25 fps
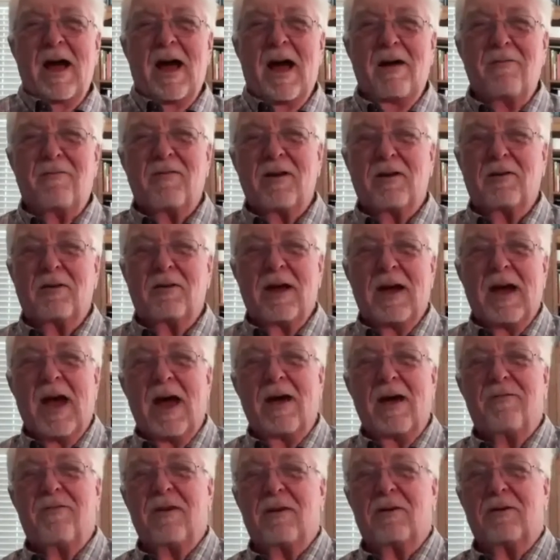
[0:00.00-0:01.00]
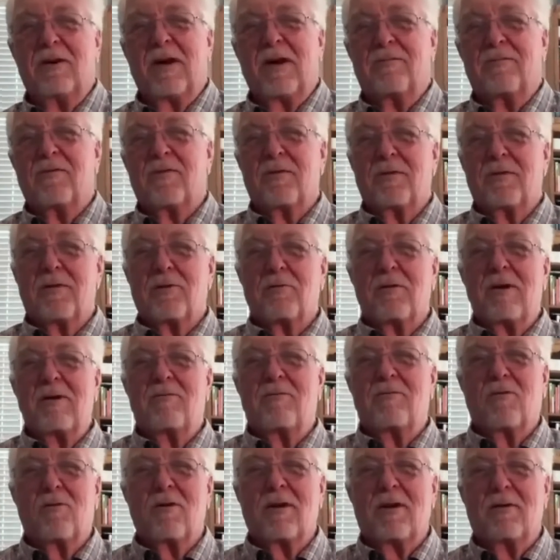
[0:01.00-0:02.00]
I filled up for
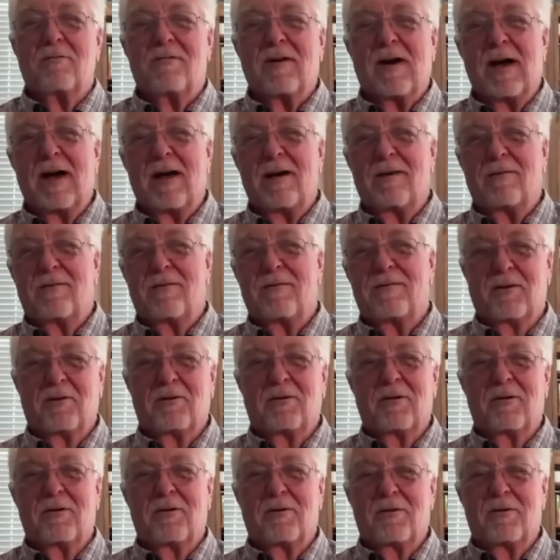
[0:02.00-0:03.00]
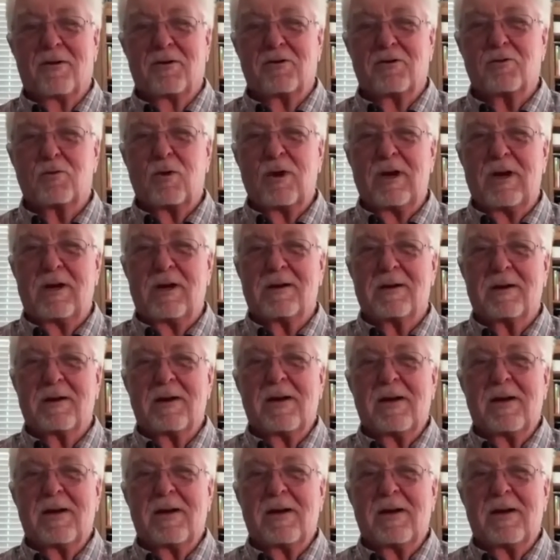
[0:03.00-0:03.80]
345 earlier this week.